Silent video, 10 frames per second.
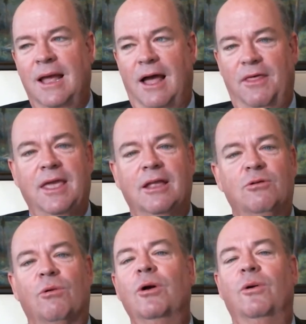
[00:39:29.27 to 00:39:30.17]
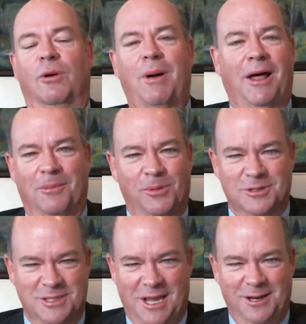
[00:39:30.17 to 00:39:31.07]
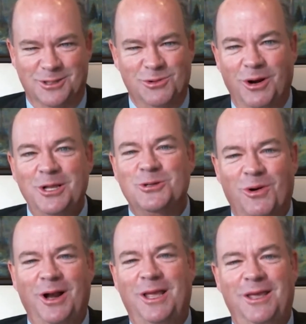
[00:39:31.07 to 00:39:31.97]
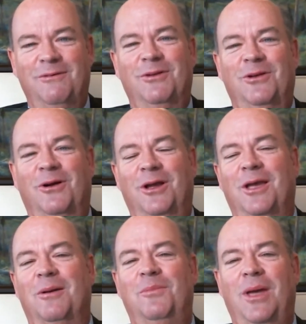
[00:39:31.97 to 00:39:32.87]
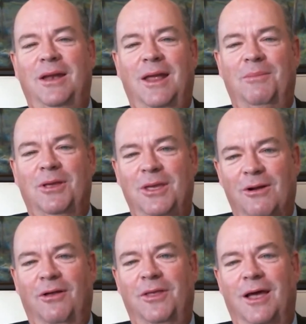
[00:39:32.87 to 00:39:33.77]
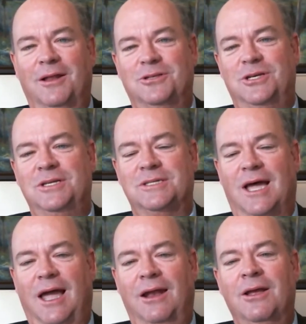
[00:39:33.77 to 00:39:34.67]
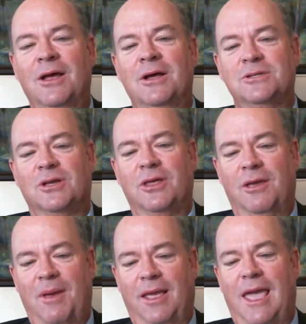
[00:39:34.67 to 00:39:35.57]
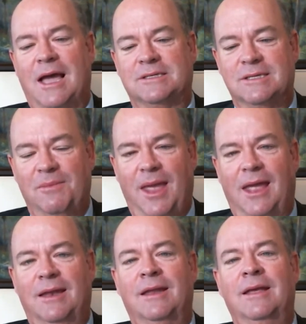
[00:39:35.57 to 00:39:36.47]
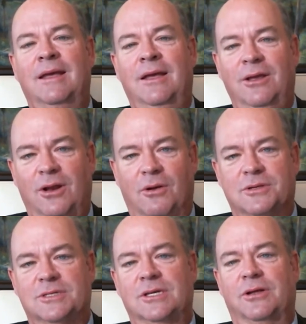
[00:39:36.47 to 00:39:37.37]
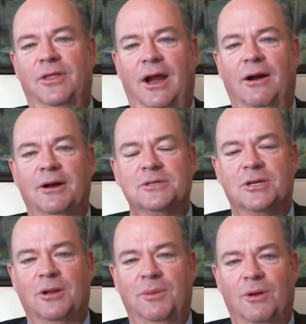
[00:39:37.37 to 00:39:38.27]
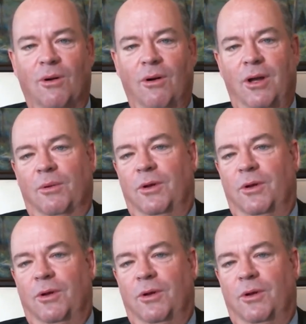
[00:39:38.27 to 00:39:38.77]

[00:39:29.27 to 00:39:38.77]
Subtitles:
I think it grew about 1% in 2020, even during a pandemic year on the LNG side. So the gas demand, is still there and is going to be growing.